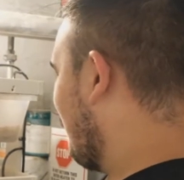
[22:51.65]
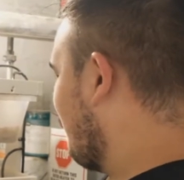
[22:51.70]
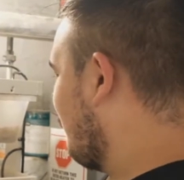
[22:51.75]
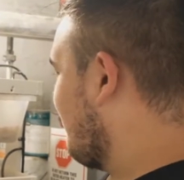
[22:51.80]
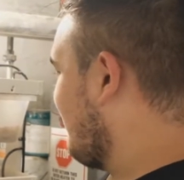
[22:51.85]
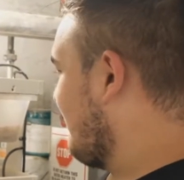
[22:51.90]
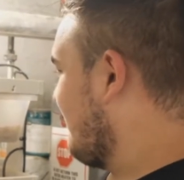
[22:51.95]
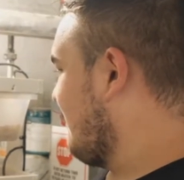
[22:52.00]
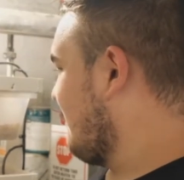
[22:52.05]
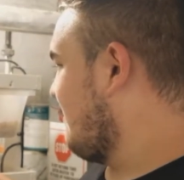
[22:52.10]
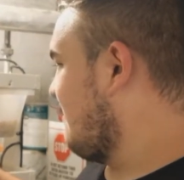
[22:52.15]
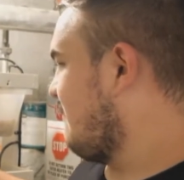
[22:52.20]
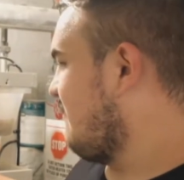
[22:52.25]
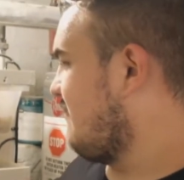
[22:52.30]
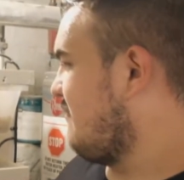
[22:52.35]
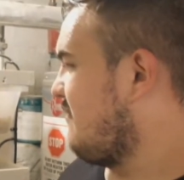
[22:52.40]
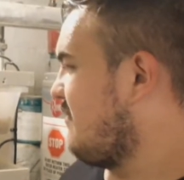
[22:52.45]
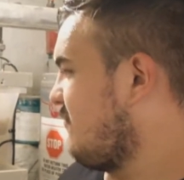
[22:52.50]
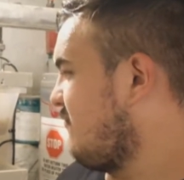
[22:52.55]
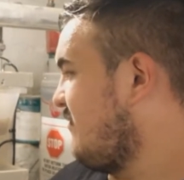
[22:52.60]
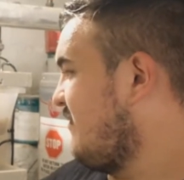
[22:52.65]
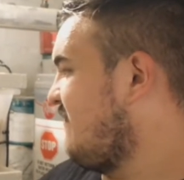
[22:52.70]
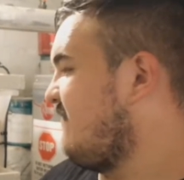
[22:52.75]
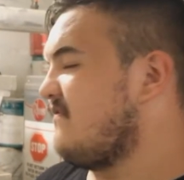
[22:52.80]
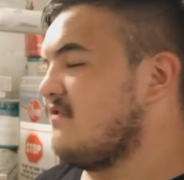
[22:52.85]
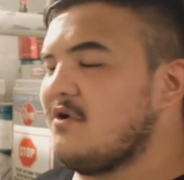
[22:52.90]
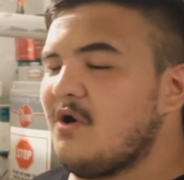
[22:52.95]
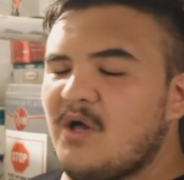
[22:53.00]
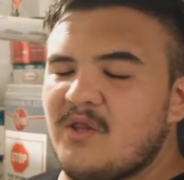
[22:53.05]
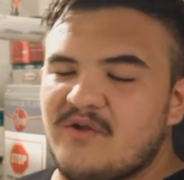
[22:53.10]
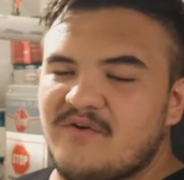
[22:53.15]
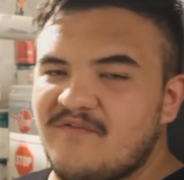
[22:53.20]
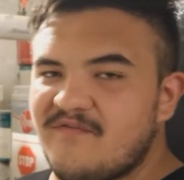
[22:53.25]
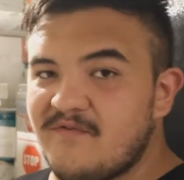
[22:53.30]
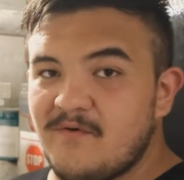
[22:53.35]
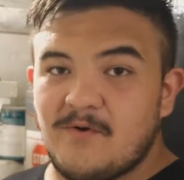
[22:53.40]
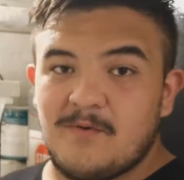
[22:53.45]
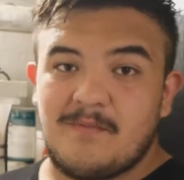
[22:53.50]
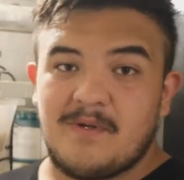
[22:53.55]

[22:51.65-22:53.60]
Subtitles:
we refill all their food,